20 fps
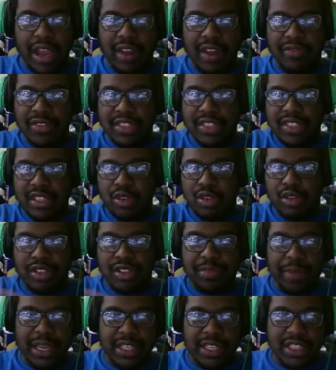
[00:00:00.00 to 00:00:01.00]
Every single
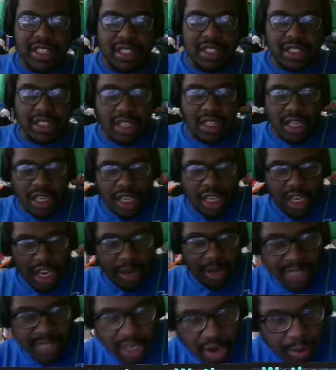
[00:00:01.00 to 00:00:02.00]
expansion
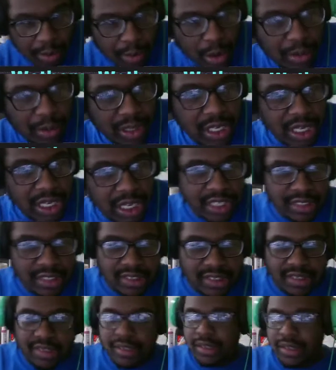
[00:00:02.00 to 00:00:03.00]
comes out on
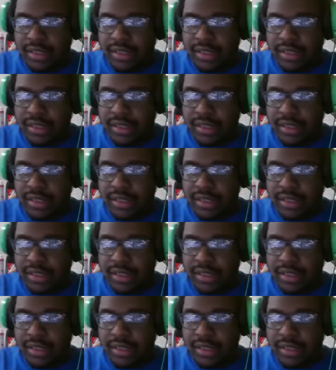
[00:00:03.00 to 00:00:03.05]
Mobalytics.